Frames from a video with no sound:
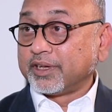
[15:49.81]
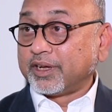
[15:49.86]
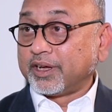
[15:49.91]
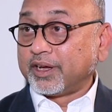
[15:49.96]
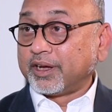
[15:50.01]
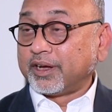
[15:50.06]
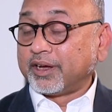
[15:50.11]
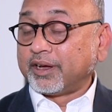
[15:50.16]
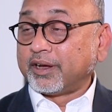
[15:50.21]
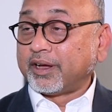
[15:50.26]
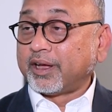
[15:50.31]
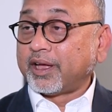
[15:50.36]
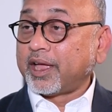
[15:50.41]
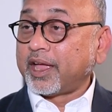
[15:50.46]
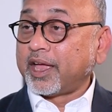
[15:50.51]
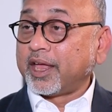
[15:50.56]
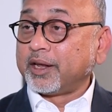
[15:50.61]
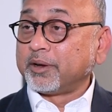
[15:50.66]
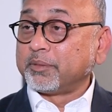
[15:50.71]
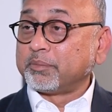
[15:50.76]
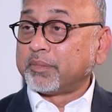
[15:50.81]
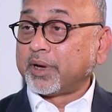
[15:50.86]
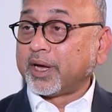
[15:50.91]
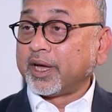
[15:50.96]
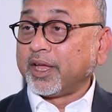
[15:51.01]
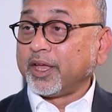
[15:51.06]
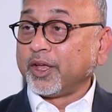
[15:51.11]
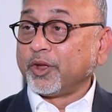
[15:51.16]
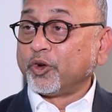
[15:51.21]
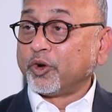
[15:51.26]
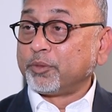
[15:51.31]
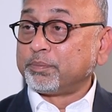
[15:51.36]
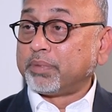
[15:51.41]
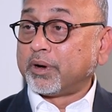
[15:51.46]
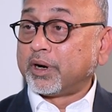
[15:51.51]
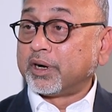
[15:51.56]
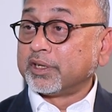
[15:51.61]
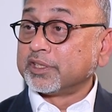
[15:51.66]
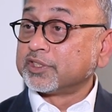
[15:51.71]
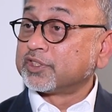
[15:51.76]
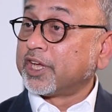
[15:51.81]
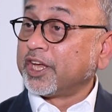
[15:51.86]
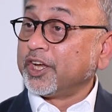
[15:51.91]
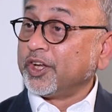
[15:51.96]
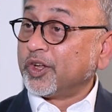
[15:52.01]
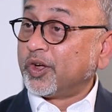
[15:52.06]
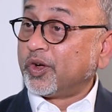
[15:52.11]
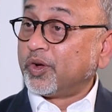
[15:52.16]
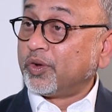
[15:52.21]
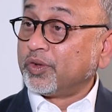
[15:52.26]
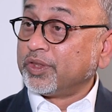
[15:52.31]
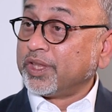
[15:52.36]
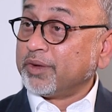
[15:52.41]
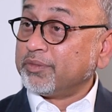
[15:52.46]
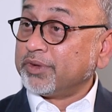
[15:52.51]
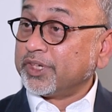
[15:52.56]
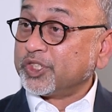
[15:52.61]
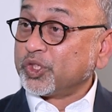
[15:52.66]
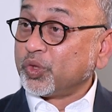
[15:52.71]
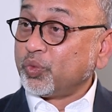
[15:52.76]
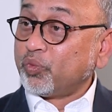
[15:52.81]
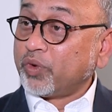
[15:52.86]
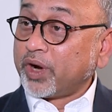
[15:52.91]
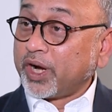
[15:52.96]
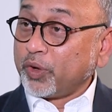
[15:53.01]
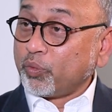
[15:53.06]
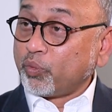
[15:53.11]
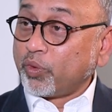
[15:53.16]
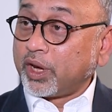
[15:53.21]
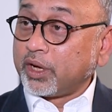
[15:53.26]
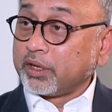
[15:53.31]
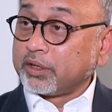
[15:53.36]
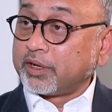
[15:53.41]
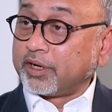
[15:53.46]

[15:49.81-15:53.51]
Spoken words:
And my good part is I know they will do very well,